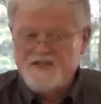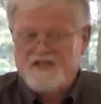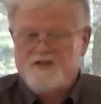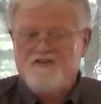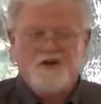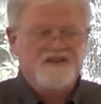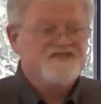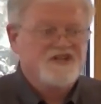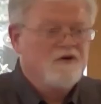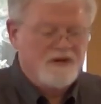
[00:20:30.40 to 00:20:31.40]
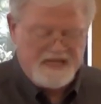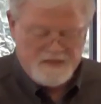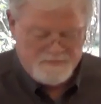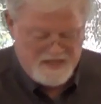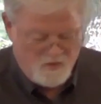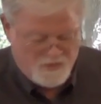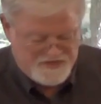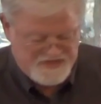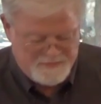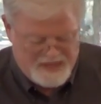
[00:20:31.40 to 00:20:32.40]
I mean, you, you know this. You don't eat a
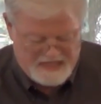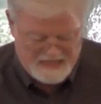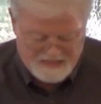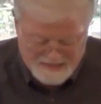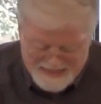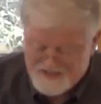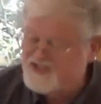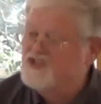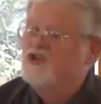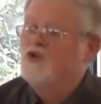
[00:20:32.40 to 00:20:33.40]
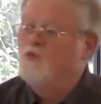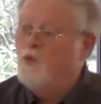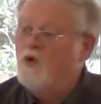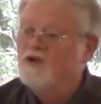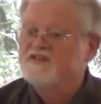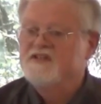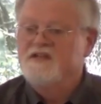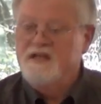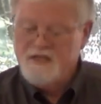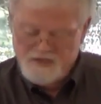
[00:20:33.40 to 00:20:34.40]
meal with somebody unless you
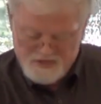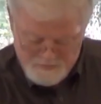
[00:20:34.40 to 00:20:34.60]
want